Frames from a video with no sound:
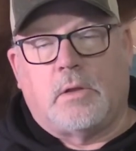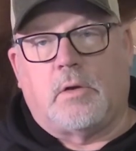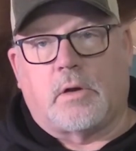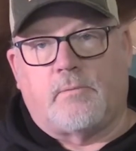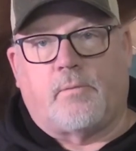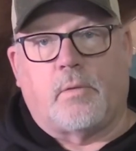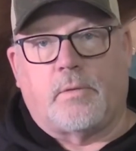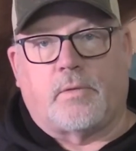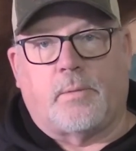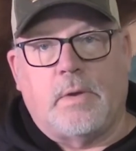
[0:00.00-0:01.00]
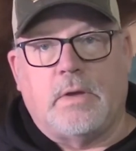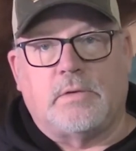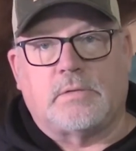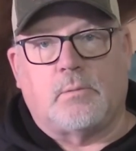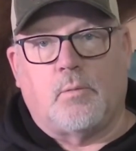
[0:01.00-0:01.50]
looking for the
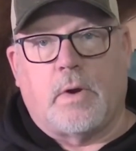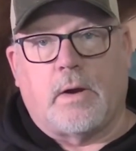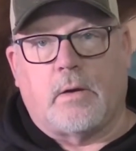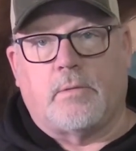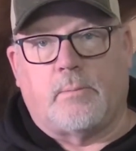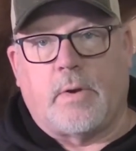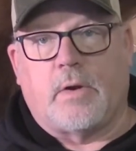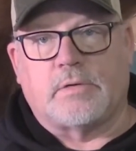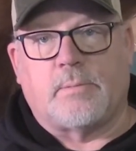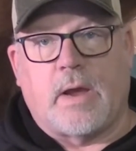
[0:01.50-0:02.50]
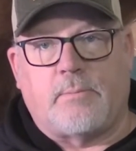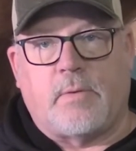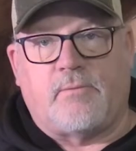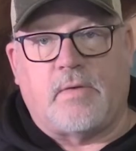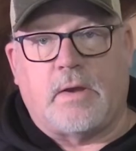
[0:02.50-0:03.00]
trees where the bears might
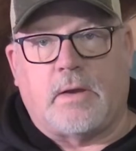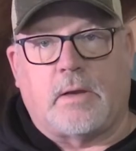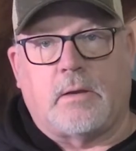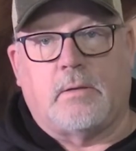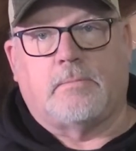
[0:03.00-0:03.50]
be feeding.